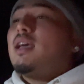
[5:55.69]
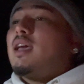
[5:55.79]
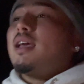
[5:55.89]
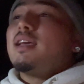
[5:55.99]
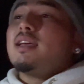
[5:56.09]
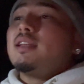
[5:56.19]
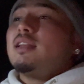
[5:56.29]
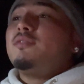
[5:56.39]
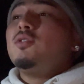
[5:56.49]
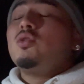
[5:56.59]
and
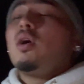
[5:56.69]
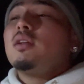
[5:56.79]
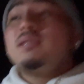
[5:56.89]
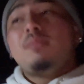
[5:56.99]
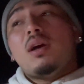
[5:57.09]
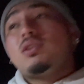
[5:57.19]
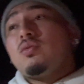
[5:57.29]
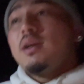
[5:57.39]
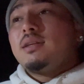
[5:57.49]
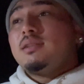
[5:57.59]
if you do all these mods
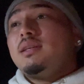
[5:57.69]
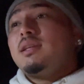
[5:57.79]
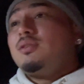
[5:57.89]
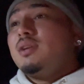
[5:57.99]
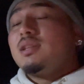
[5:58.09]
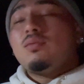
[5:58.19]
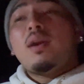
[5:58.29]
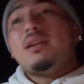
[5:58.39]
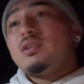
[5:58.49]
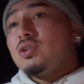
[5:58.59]
correctly and you get the
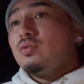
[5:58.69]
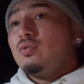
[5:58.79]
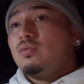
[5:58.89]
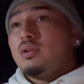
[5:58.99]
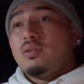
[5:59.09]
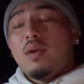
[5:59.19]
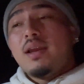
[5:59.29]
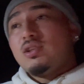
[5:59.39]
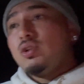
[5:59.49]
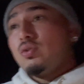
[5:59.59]
right tune and the right
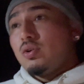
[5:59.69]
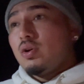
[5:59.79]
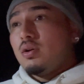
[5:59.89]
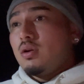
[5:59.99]
tuner